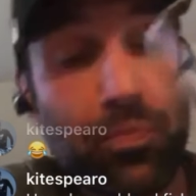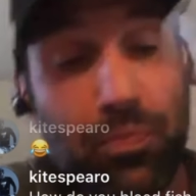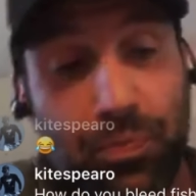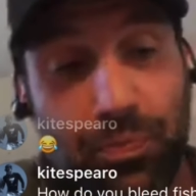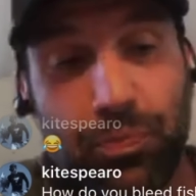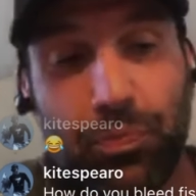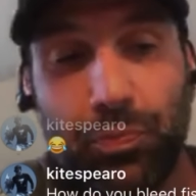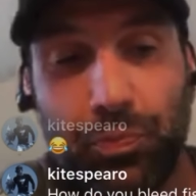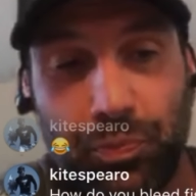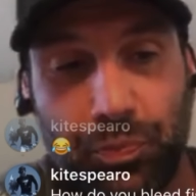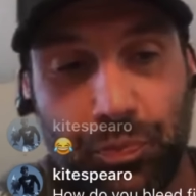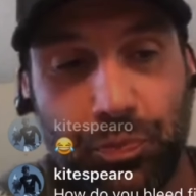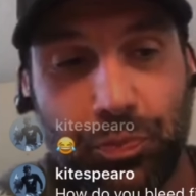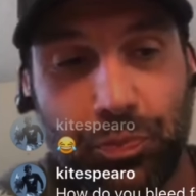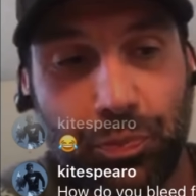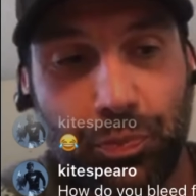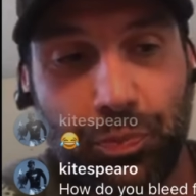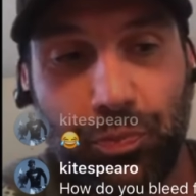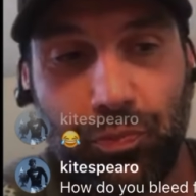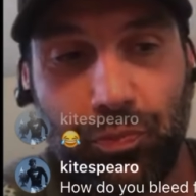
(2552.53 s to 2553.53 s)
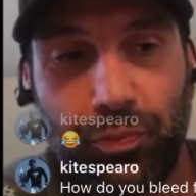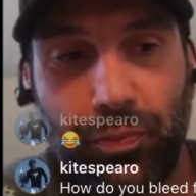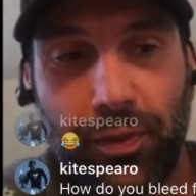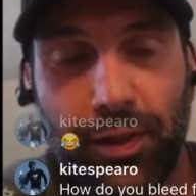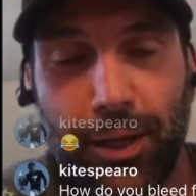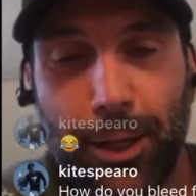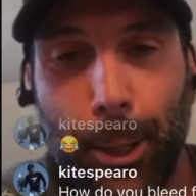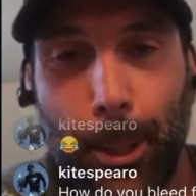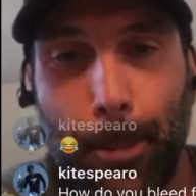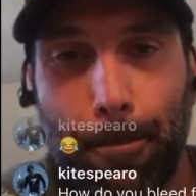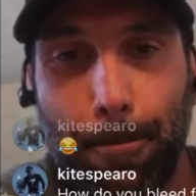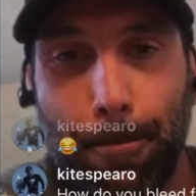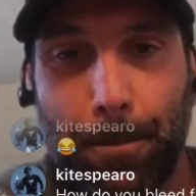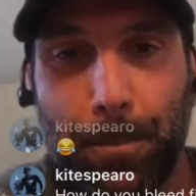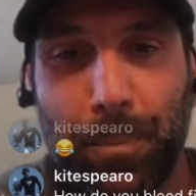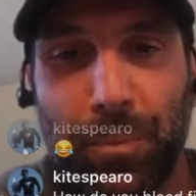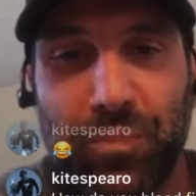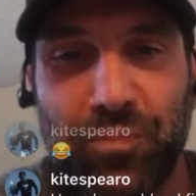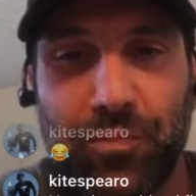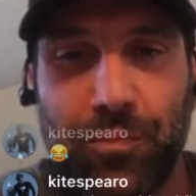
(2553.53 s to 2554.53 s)
of the most world-renowned guys for
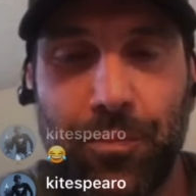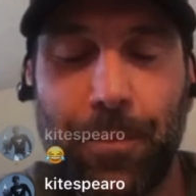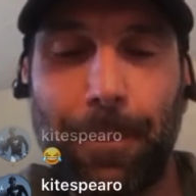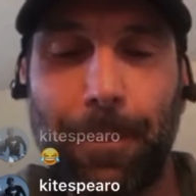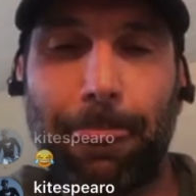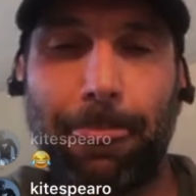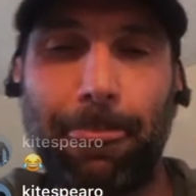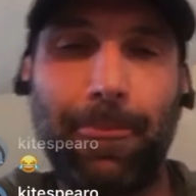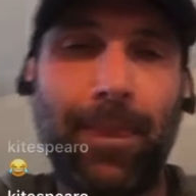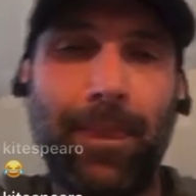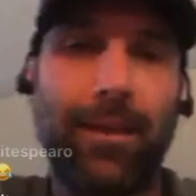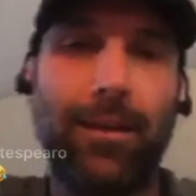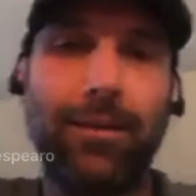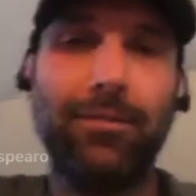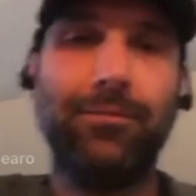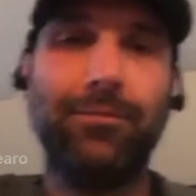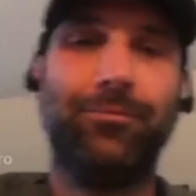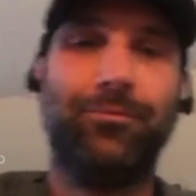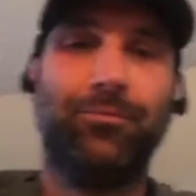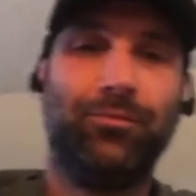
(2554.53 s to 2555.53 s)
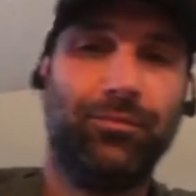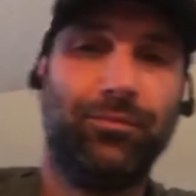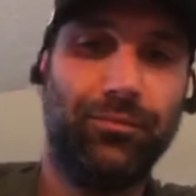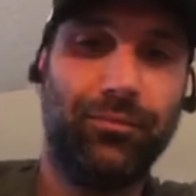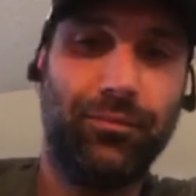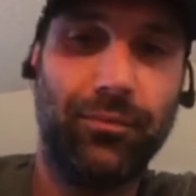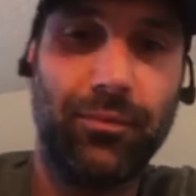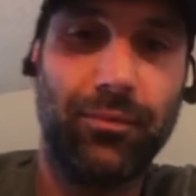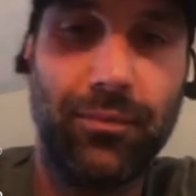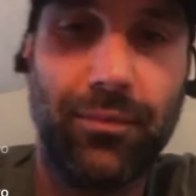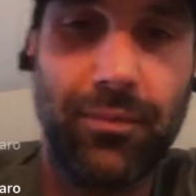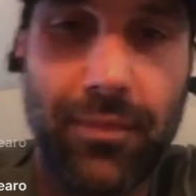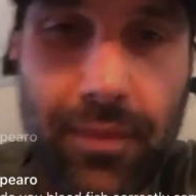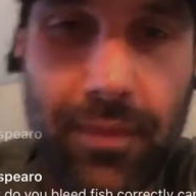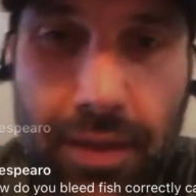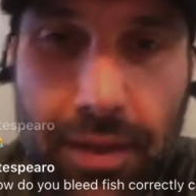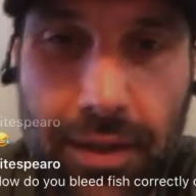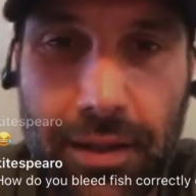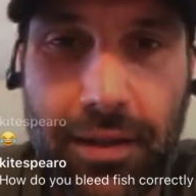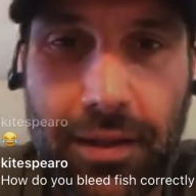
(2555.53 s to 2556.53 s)
taking care of tunas and making
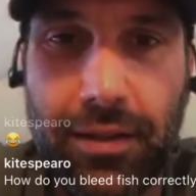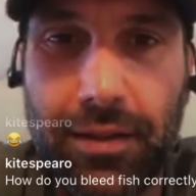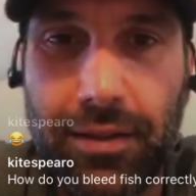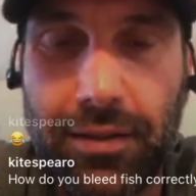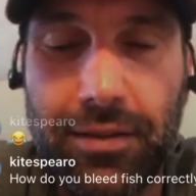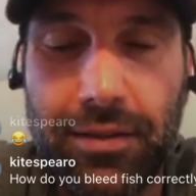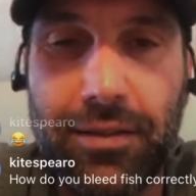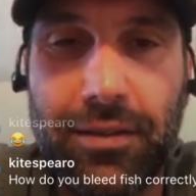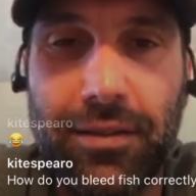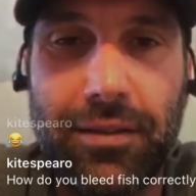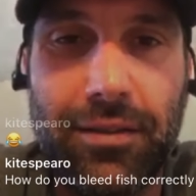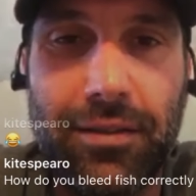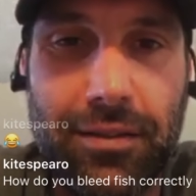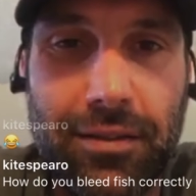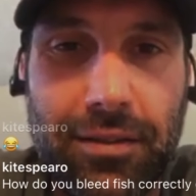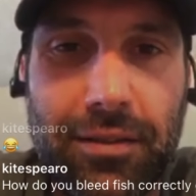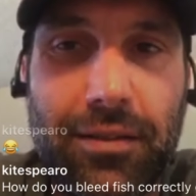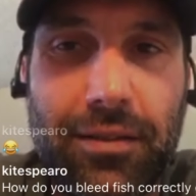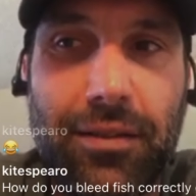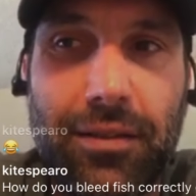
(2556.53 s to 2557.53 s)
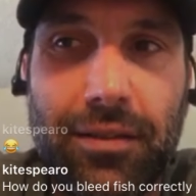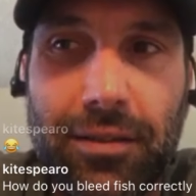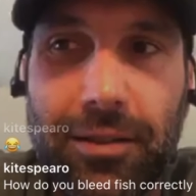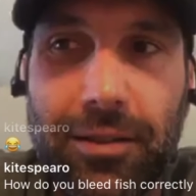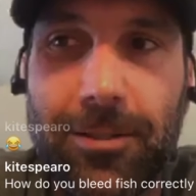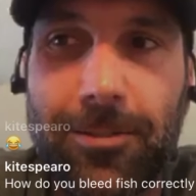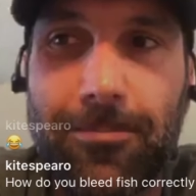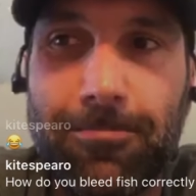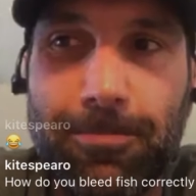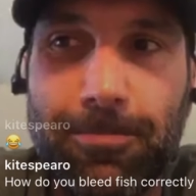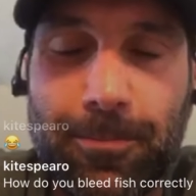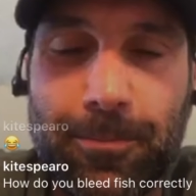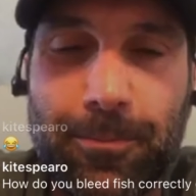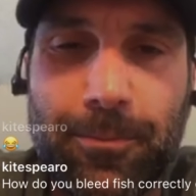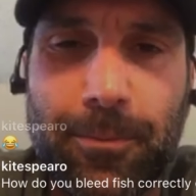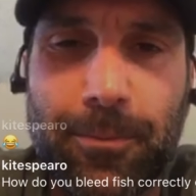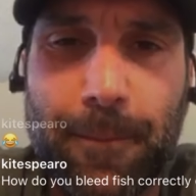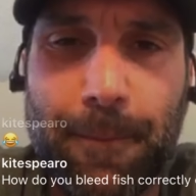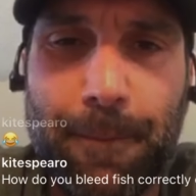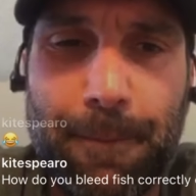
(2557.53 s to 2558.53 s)
sashimi and blah, blah, blah. So they
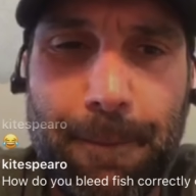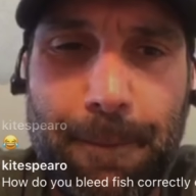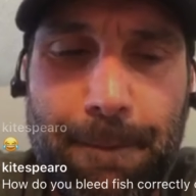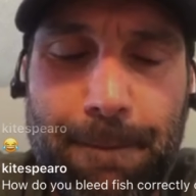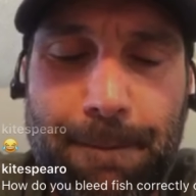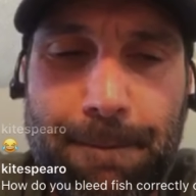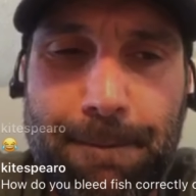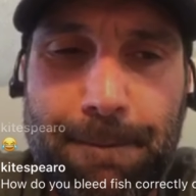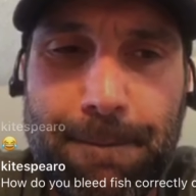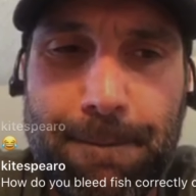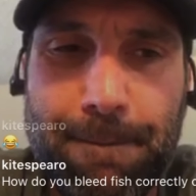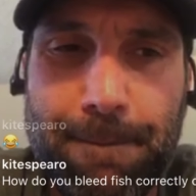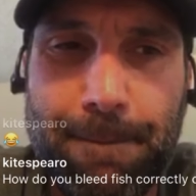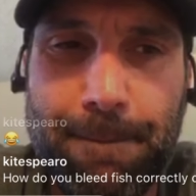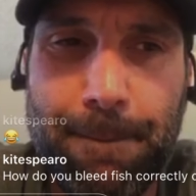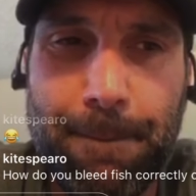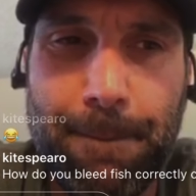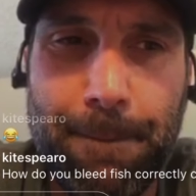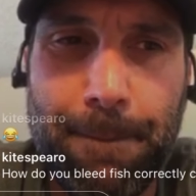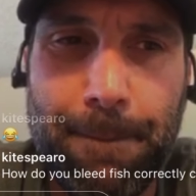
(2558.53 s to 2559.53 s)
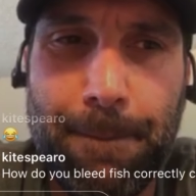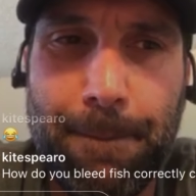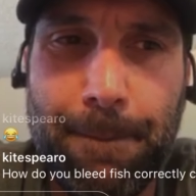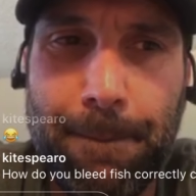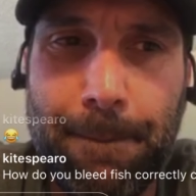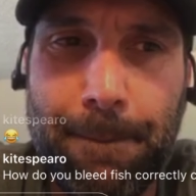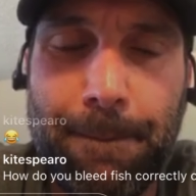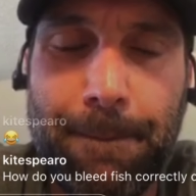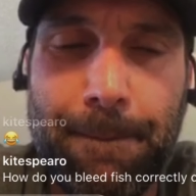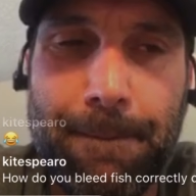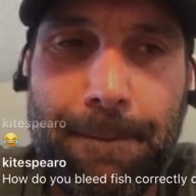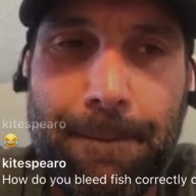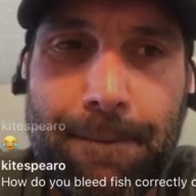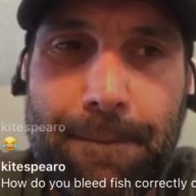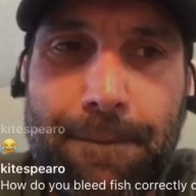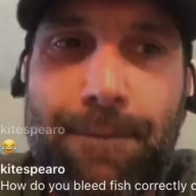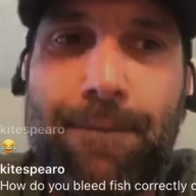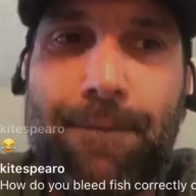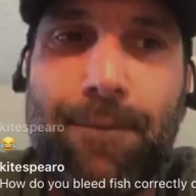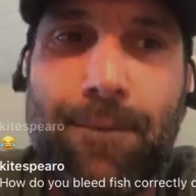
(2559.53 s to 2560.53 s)
said that like when they get fish,
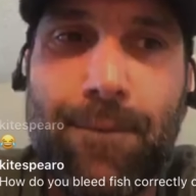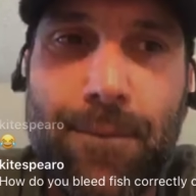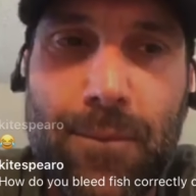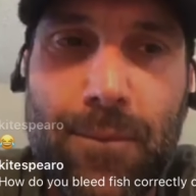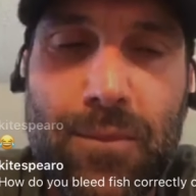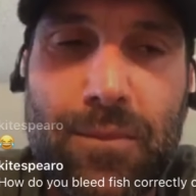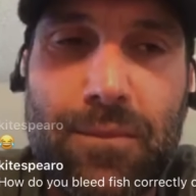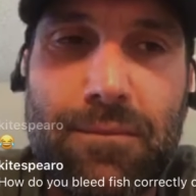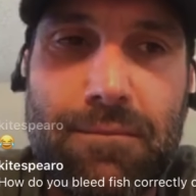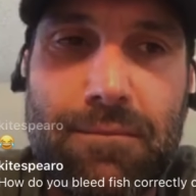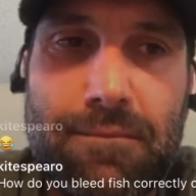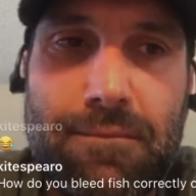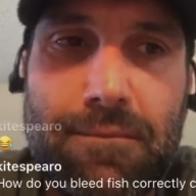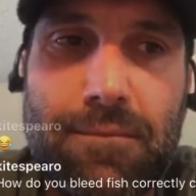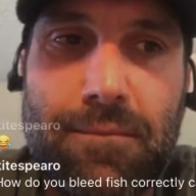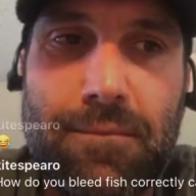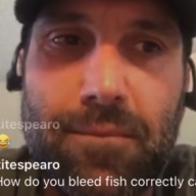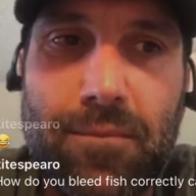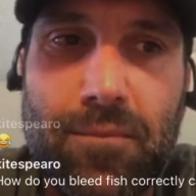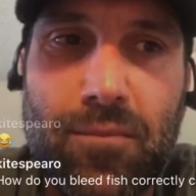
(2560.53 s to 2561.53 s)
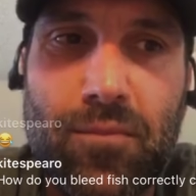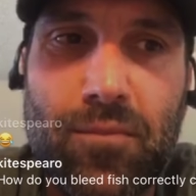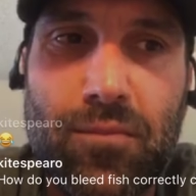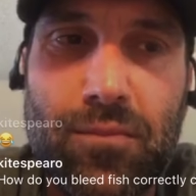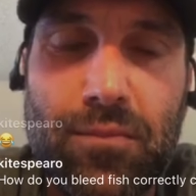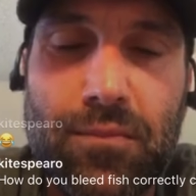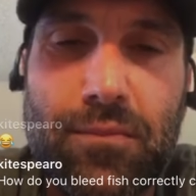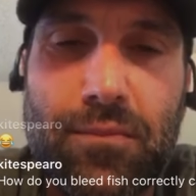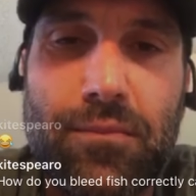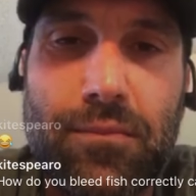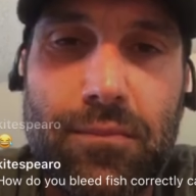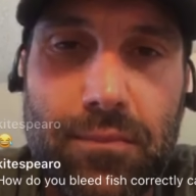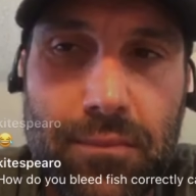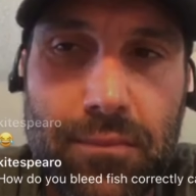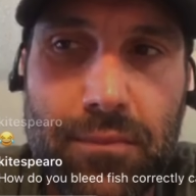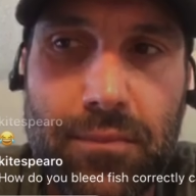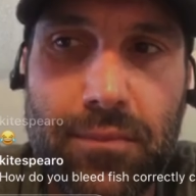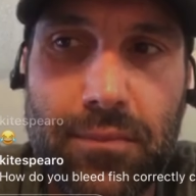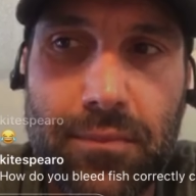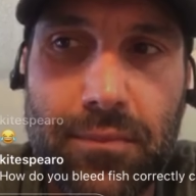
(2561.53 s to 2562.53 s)
and they were going to have him come on a trip with us on one
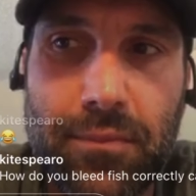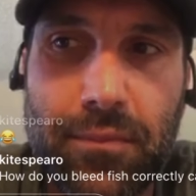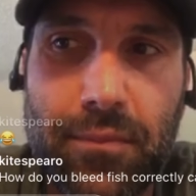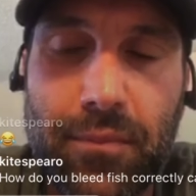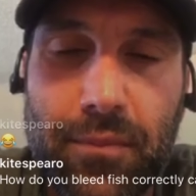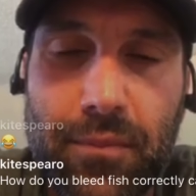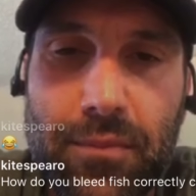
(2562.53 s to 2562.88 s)
of the yachts.